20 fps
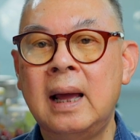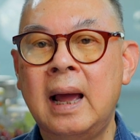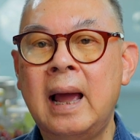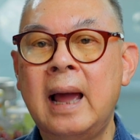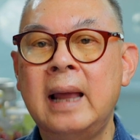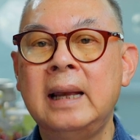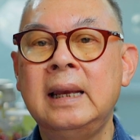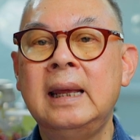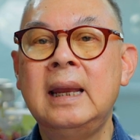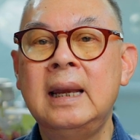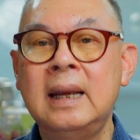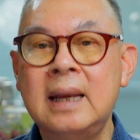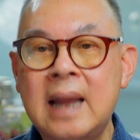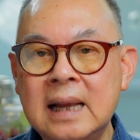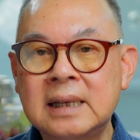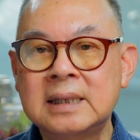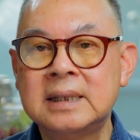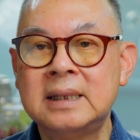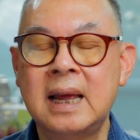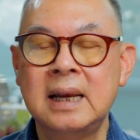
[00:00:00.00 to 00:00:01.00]
And in
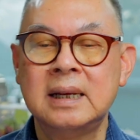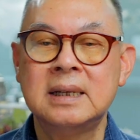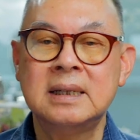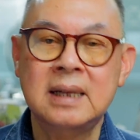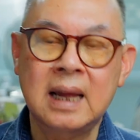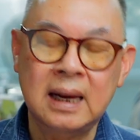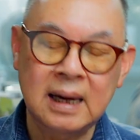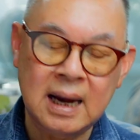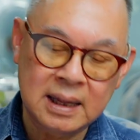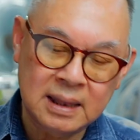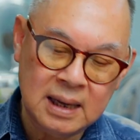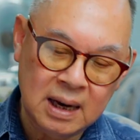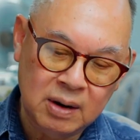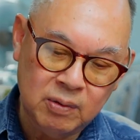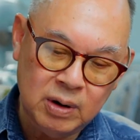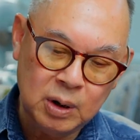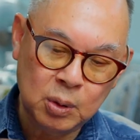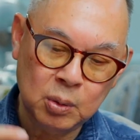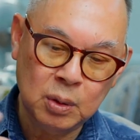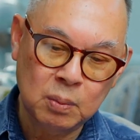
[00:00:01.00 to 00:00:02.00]
that sense, then I think
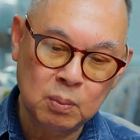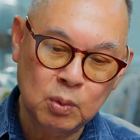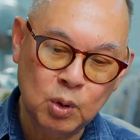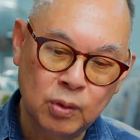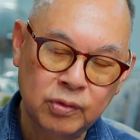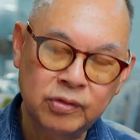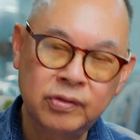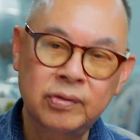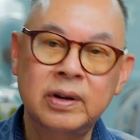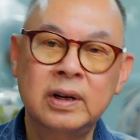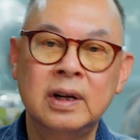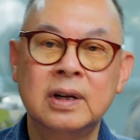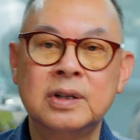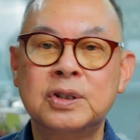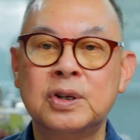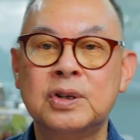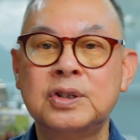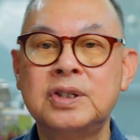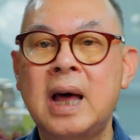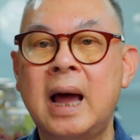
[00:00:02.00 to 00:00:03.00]
we could move the
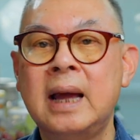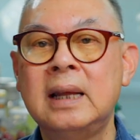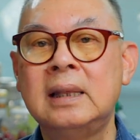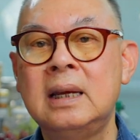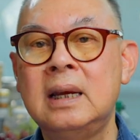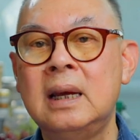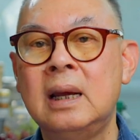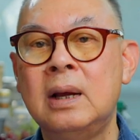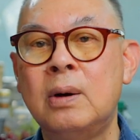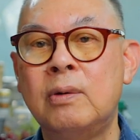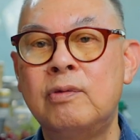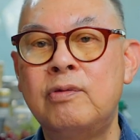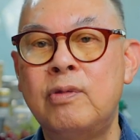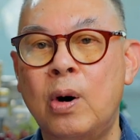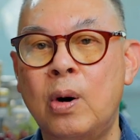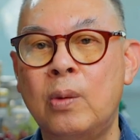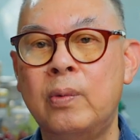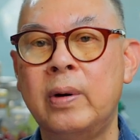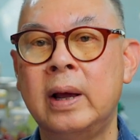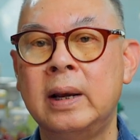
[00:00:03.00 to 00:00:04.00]
society
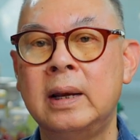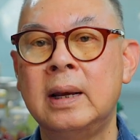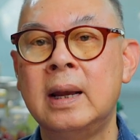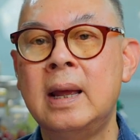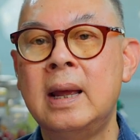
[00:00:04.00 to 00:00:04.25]
forward.